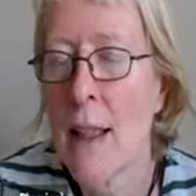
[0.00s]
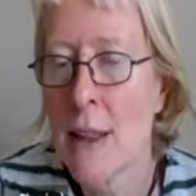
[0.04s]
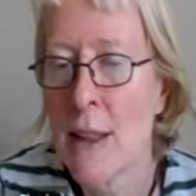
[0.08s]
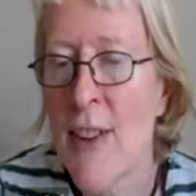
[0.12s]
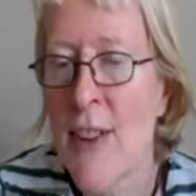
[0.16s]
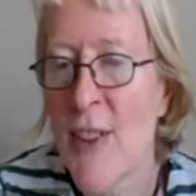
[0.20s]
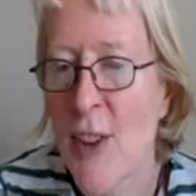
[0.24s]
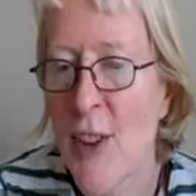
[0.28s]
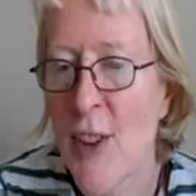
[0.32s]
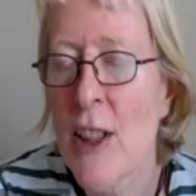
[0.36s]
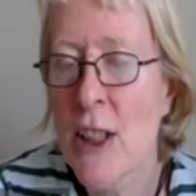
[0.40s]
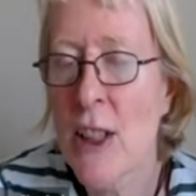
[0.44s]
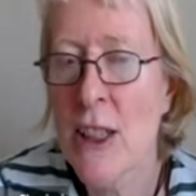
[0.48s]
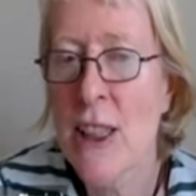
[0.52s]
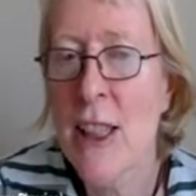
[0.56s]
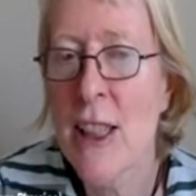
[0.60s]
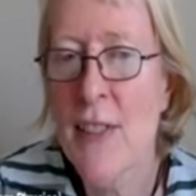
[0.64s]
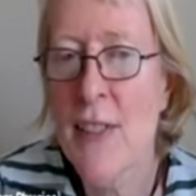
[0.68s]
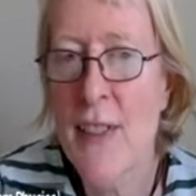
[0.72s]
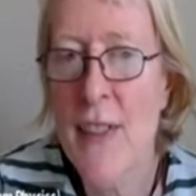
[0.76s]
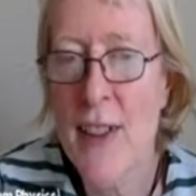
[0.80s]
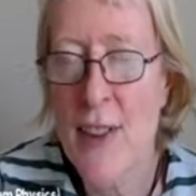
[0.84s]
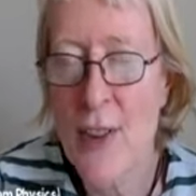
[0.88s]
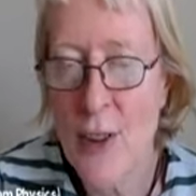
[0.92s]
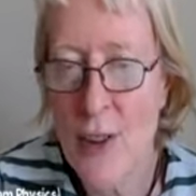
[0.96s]
search
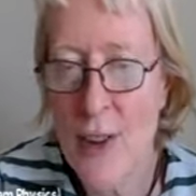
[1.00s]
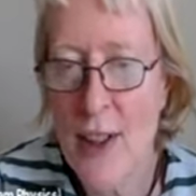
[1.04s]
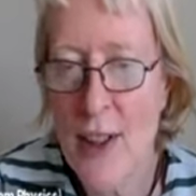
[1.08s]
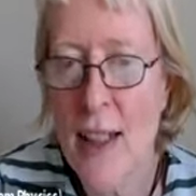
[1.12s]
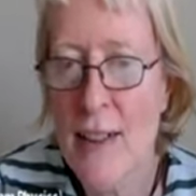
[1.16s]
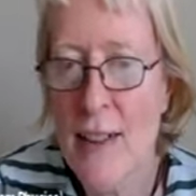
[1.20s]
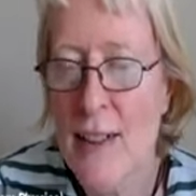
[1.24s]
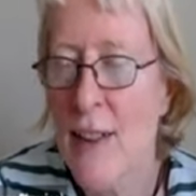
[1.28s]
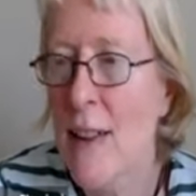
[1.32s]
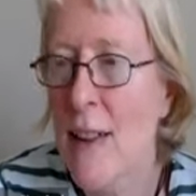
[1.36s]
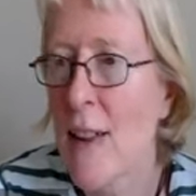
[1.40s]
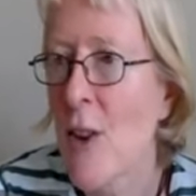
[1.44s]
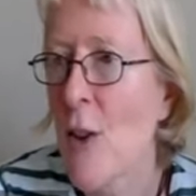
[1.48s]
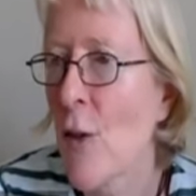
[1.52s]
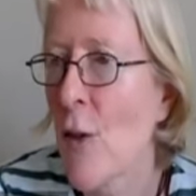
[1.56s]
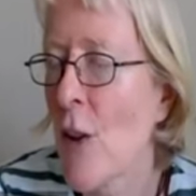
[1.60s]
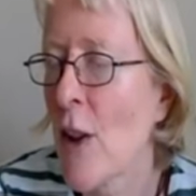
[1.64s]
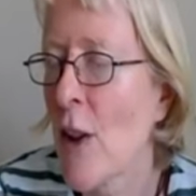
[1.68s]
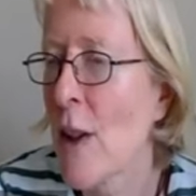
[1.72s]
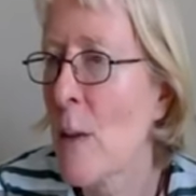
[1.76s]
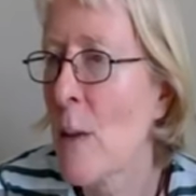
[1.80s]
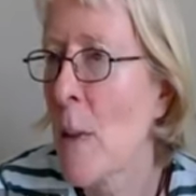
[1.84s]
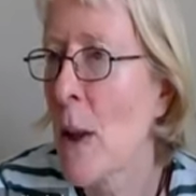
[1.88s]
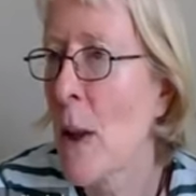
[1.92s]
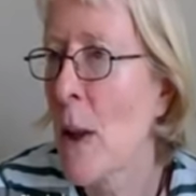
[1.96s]
in this setting is
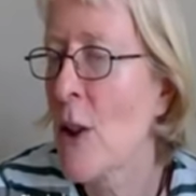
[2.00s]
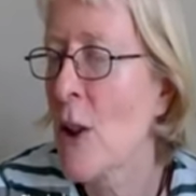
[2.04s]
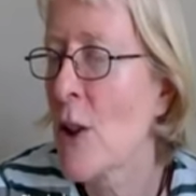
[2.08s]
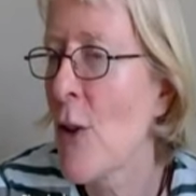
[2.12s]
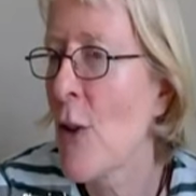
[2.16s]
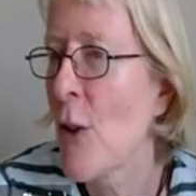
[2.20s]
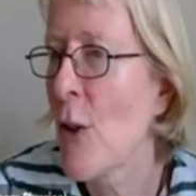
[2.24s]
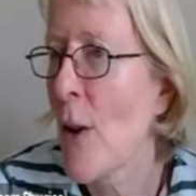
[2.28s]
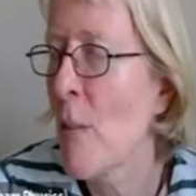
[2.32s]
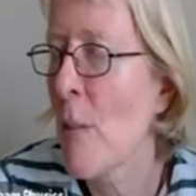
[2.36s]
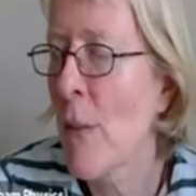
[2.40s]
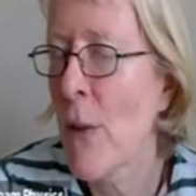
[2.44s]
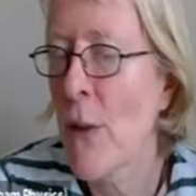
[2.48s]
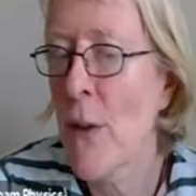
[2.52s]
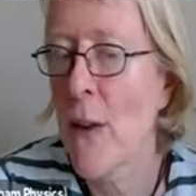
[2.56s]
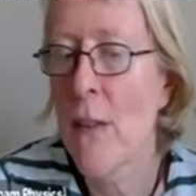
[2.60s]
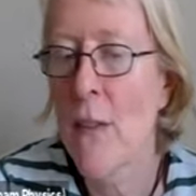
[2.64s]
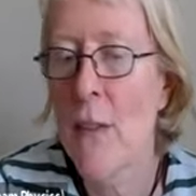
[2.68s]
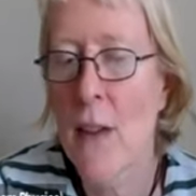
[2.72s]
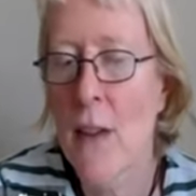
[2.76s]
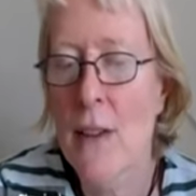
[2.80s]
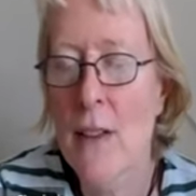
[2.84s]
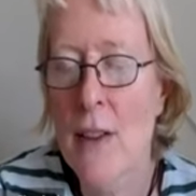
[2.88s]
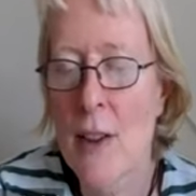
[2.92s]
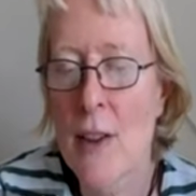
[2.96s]
very much
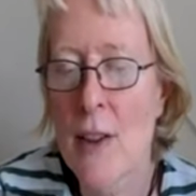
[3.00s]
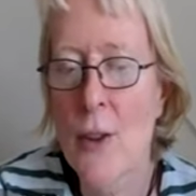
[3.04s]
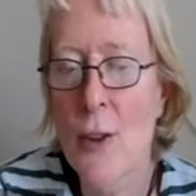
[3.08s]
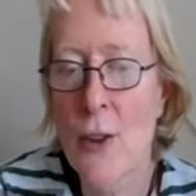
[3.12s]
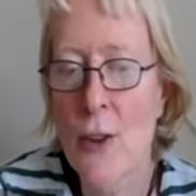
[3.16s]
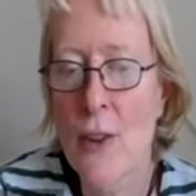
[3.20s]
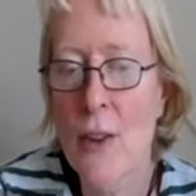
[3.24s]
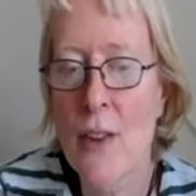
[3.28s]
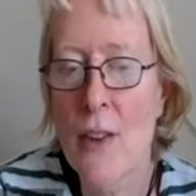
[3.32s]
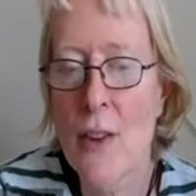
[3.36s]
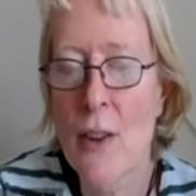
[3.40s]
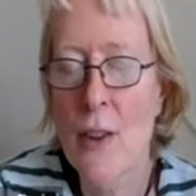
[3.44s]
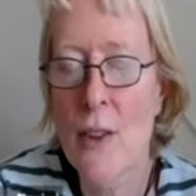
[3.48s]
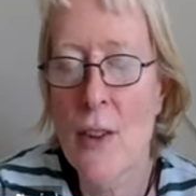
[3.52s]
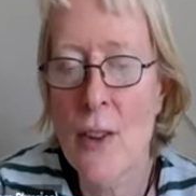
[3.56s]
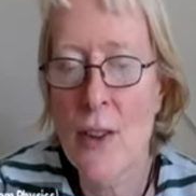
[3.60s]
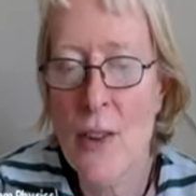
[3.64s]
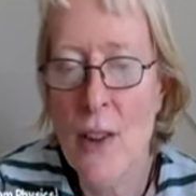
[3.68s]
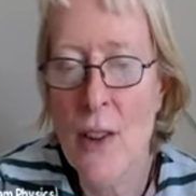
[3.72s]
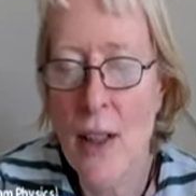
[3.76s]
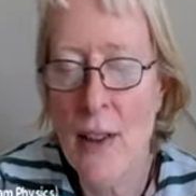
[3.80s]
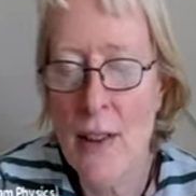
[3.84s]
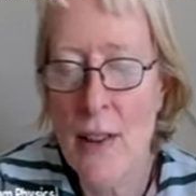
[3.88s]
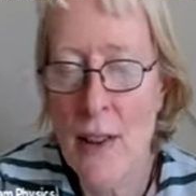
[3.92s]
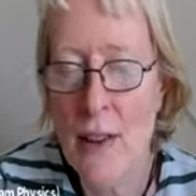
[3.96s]
something that is
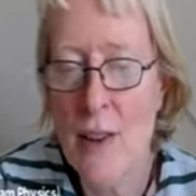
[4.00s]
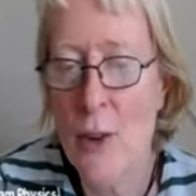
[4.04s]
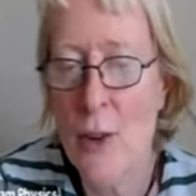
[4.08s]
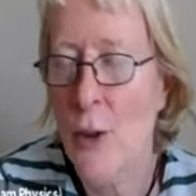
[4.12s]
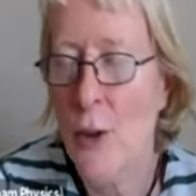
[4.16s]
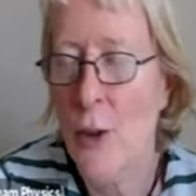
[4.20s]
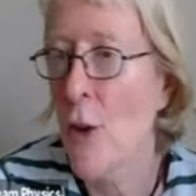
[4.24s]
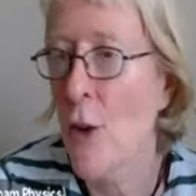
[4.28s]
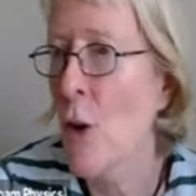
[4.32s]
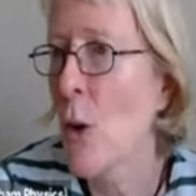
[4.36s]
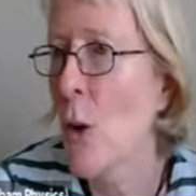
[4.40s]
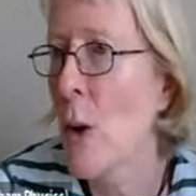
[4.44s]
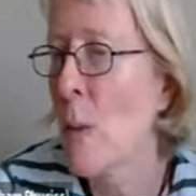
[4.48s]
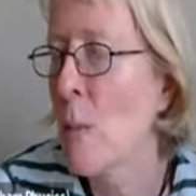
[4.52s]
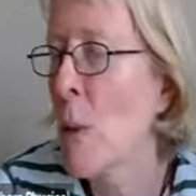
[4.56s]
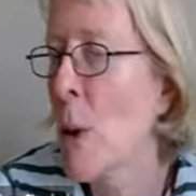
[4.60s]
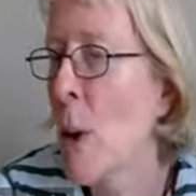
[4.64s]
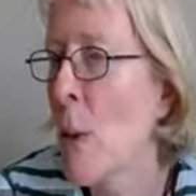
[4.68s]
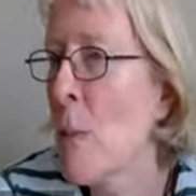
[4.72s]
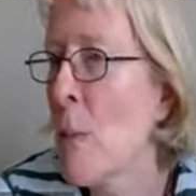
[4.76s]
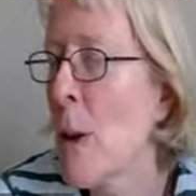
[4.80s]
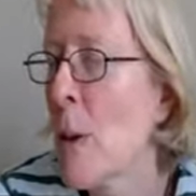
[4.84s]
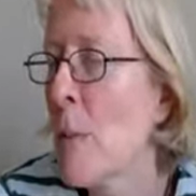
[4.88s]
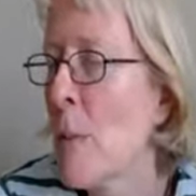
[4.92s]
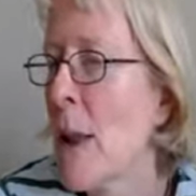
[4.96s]
studied as a toy
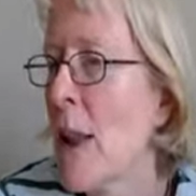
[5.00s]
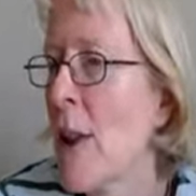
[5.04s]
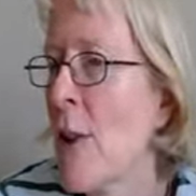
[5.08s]
problem.